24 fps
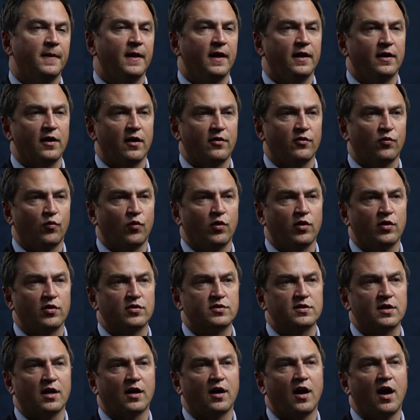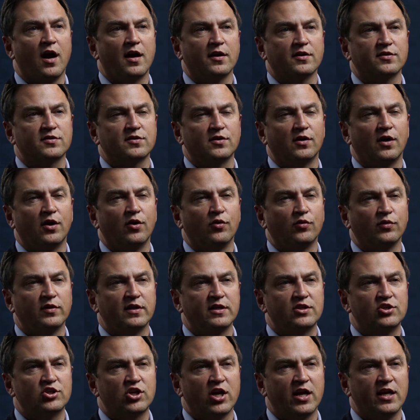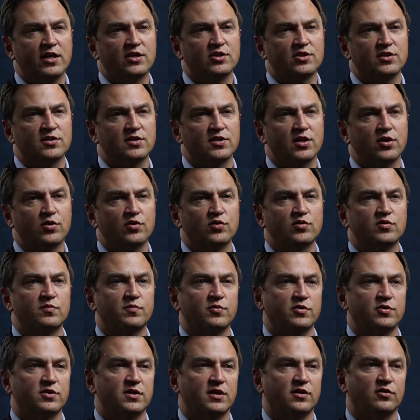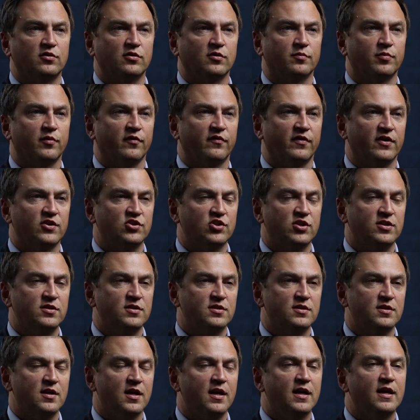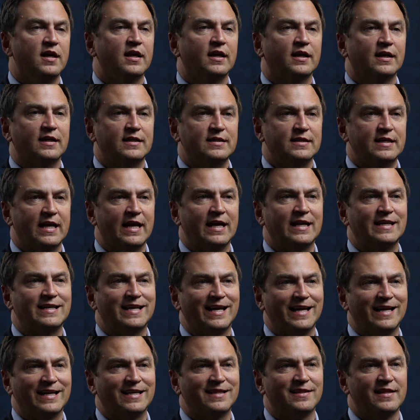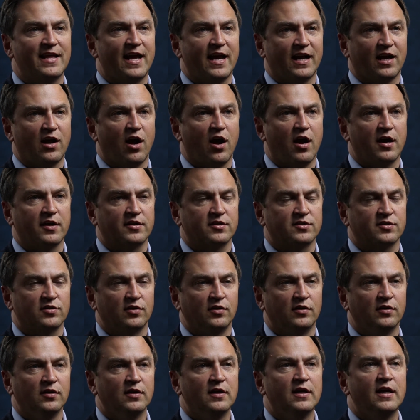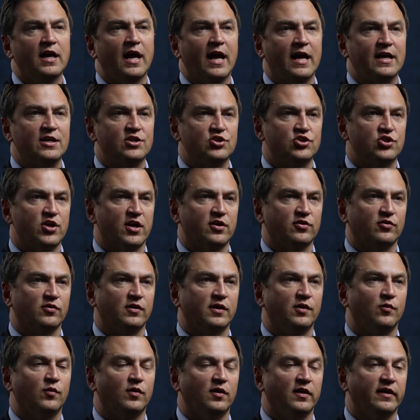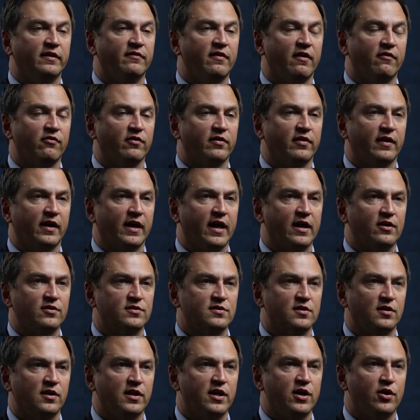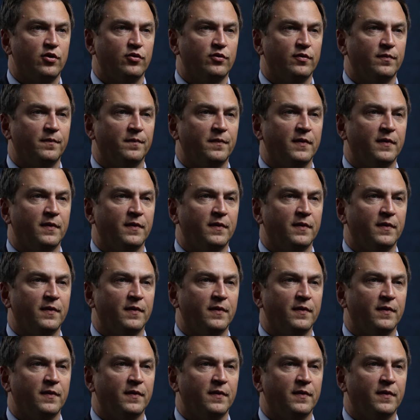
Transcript: In other words, a codicil only changes those particular provisions contained in that codicil and generally will leave everything else alone.